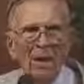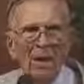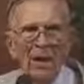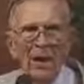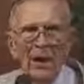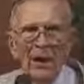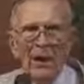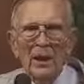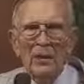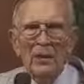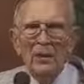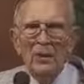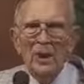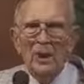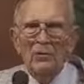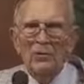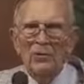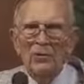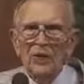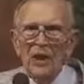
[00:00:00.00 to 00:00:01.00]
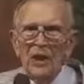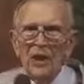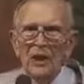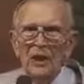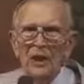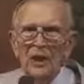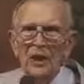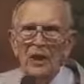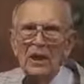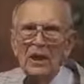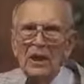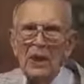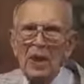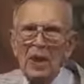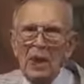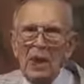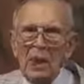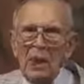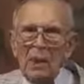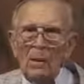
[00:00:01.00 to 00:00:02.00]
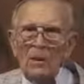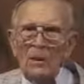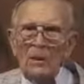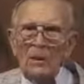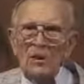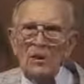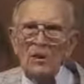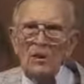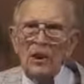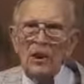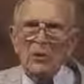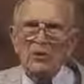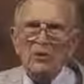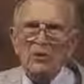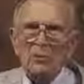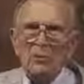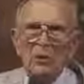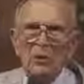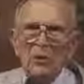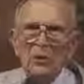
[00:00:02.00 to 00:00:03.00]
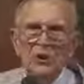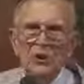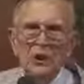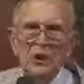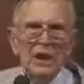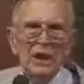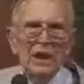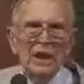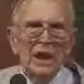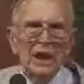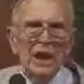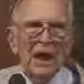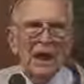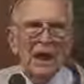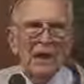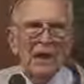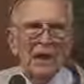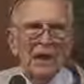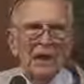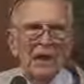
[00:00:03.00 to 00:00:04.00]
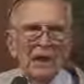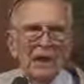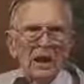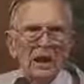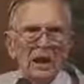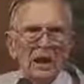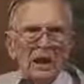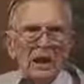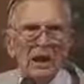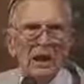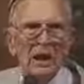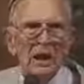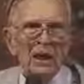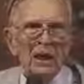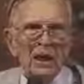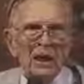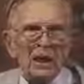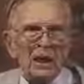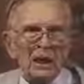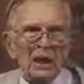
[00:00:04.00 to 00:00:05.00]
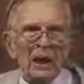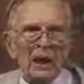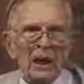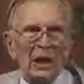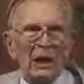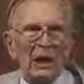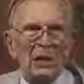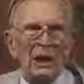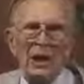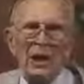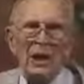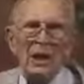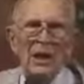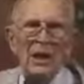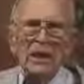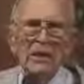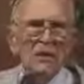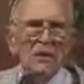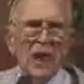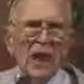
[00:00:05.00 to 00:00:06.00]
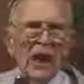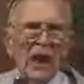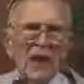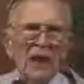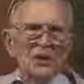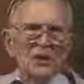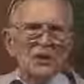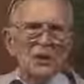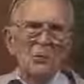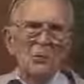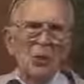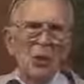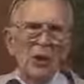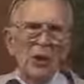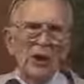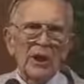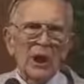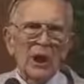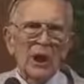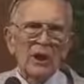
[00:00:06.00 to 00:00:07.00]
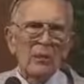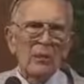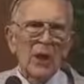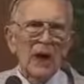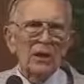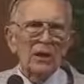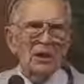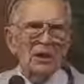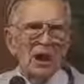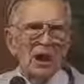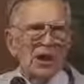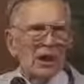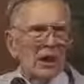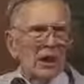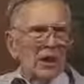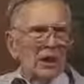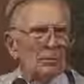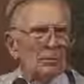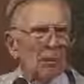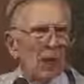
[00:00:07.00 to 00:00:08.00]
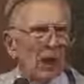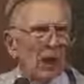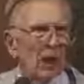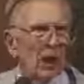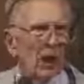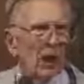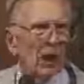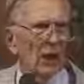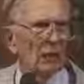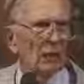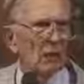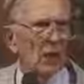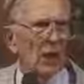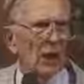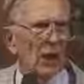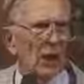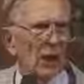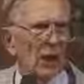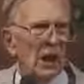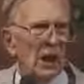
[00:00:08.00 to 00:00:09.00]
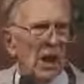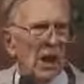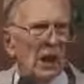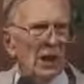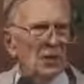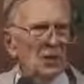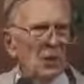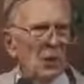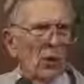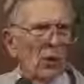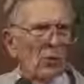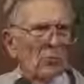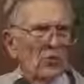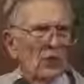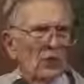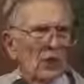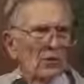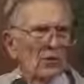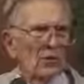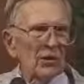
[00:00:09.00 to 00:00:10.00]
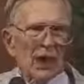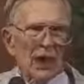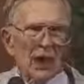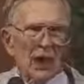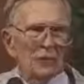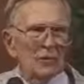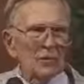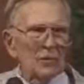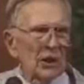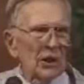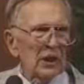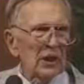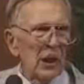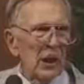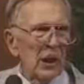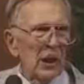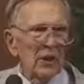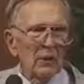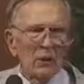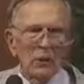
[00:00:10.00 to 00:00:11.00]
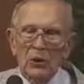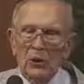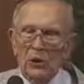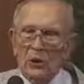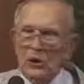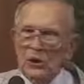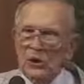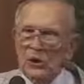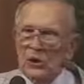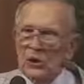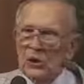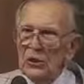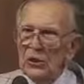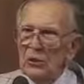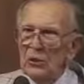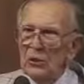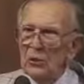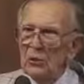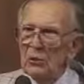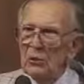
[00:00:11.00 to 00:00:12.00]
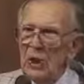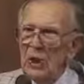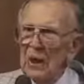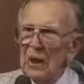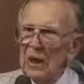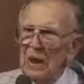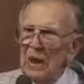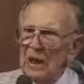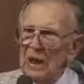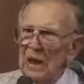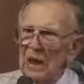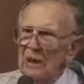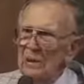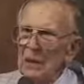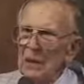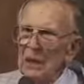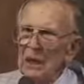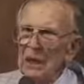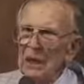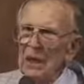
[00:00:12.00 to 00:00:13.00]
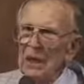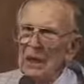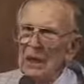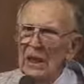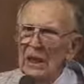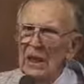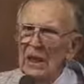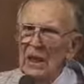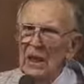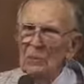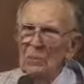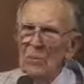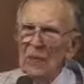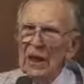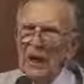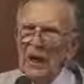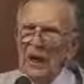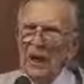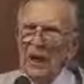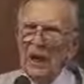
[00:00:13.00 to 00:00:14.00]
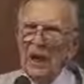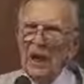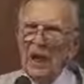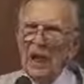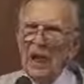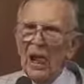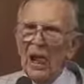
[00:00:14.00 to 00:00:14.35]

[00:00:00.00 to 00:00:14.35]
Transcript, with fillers: I had a young fellow that was the son of a preacher in Indiana that he was a handsome boy. He came out thinking he'd make Hollywood. I saw him several times at the Hollywood Christian group, but he, he didn't make it.